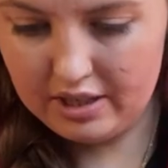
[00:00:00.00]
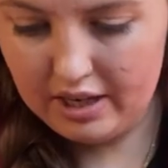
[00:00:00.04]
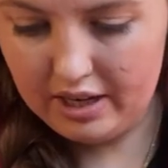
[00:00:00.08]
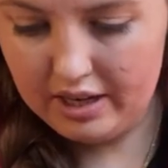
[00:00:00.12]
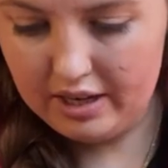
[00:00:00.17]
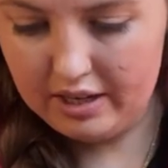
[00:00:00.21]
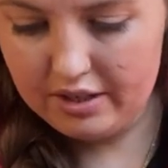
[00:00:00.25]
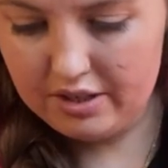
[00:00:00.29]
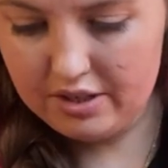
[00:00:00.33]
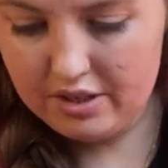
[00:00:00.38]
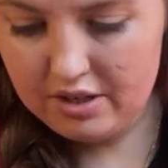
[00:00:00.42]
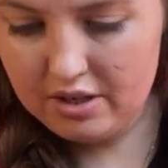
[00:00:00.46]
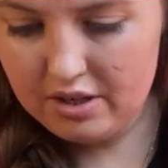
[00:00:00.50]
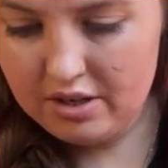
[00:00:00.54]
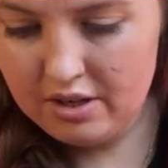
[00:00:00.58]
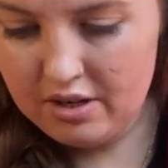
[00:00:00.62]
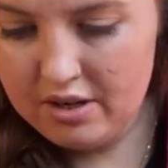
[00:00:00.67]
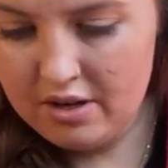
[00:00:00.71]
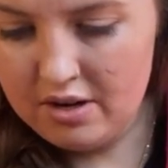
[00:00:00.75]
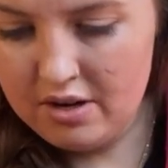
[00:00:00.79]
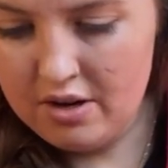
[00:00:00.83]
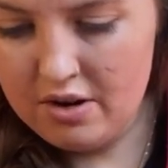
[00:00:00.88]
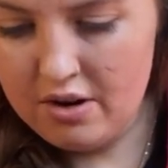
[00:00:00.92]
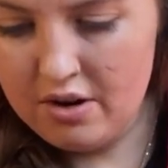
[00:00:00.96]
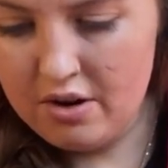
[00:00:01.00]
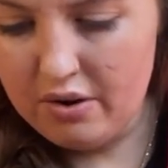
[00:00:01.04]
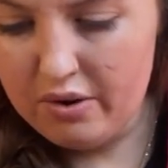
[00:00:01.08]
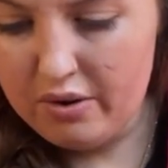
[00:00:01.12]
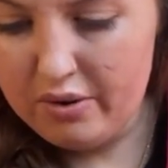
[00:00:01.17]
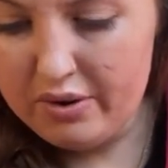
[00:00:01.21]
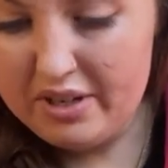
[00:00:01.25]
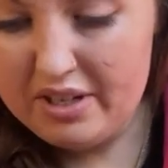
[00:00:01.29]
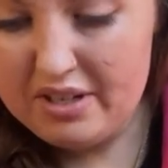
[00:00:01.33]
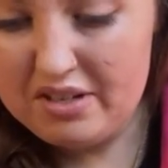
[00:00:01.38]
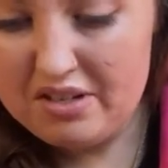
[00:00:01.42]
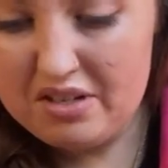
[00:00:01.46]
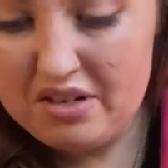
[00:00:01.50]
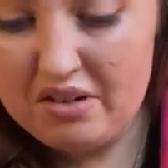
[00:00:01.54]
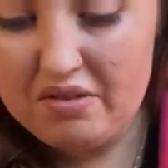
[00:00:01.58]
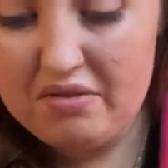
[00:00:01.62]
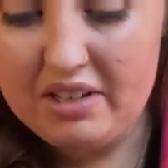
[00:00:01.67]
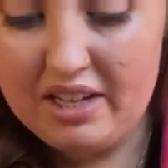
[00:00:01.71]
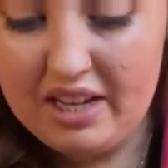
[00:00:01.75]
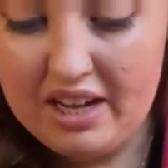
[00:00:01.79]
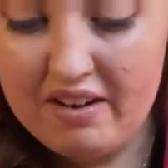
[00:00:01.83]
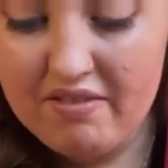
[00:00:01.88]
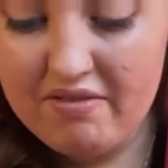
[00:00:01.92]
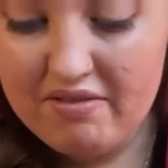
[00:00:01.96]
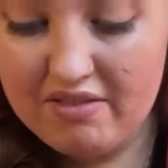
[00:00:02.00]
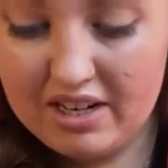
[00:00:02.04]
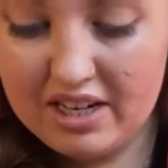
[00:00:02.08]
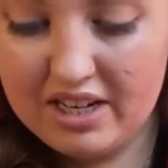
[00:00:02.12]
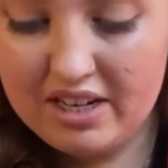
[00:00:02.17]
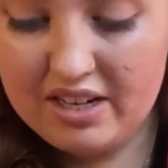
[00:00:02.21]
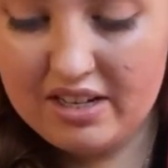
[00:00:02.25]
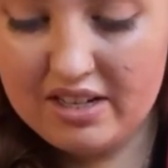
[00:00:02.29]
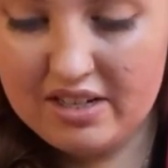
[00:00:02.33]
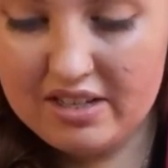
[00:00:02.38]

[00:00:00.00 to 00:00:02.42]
that Hoyas don't get really